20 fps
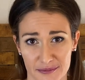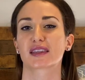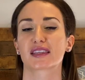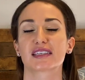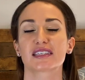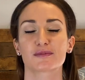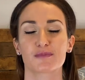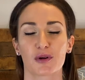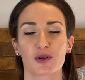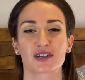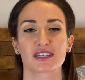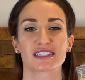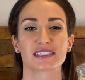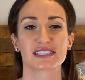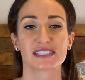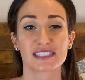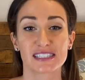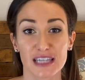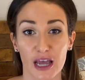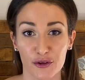This
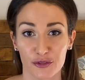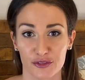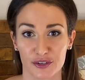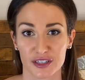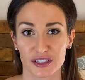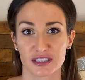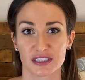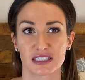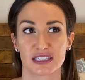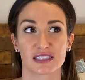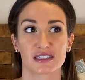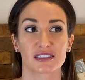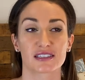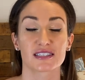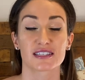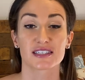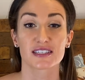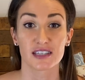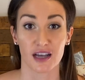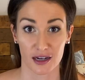part definitely
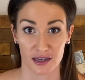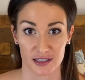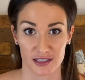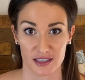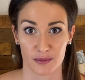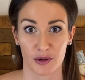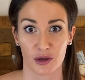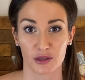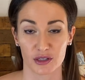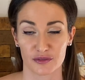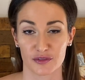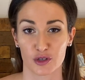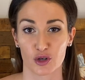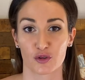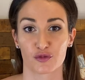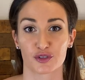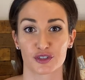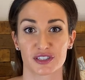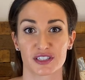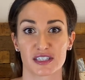sucks about living
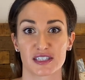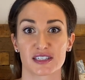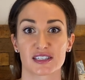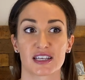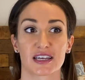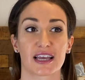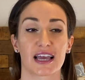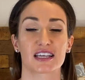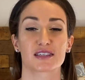overseas. Like as